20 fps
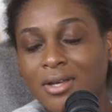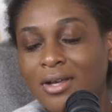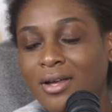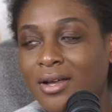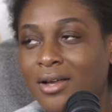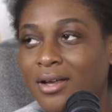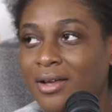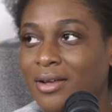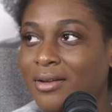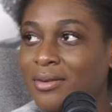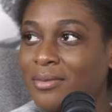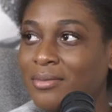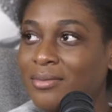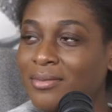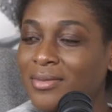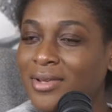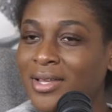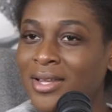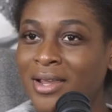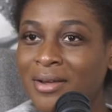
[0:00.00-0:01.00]

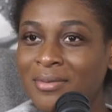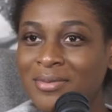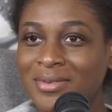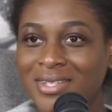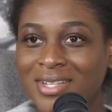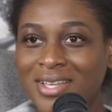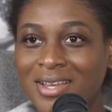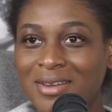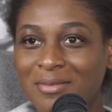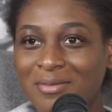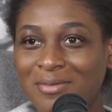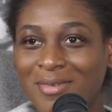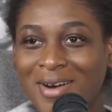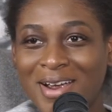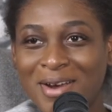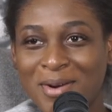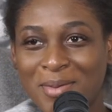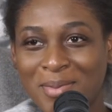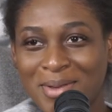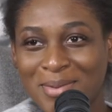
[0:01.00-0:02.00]
Um, and I was like, why
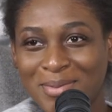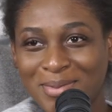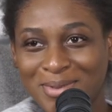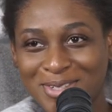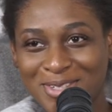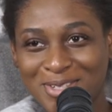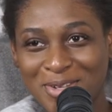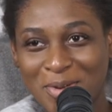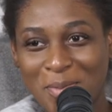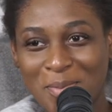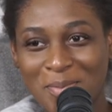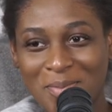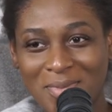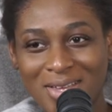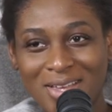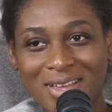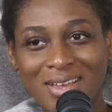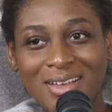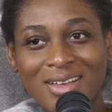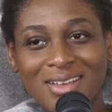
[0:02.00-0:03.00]
are people so
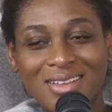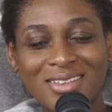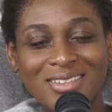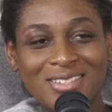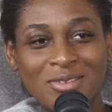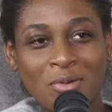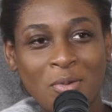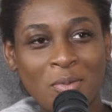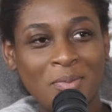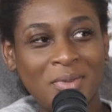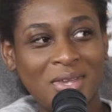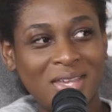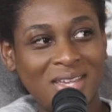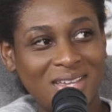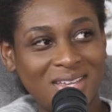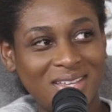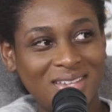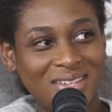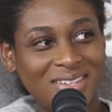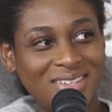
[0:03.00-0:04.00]
so
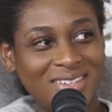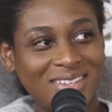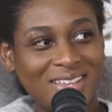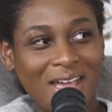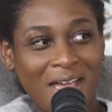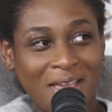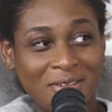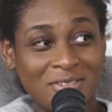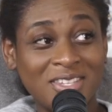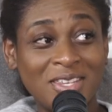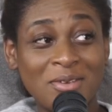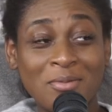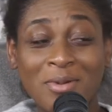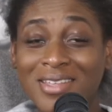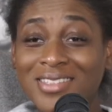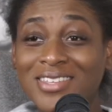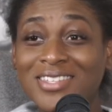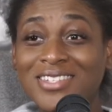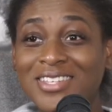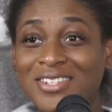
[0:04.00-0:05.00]
mean? I see why
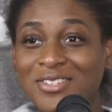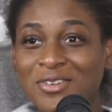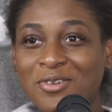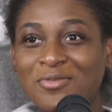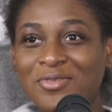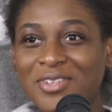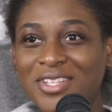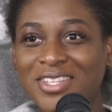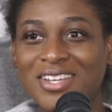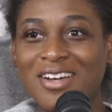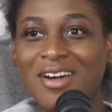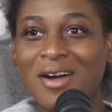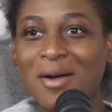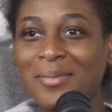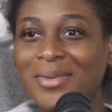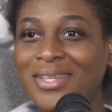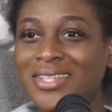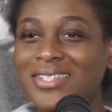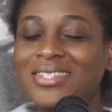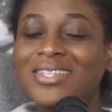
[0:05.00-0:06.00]
they say don't read the
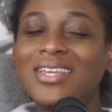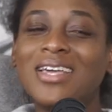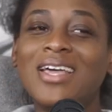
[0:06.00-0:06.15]
comments.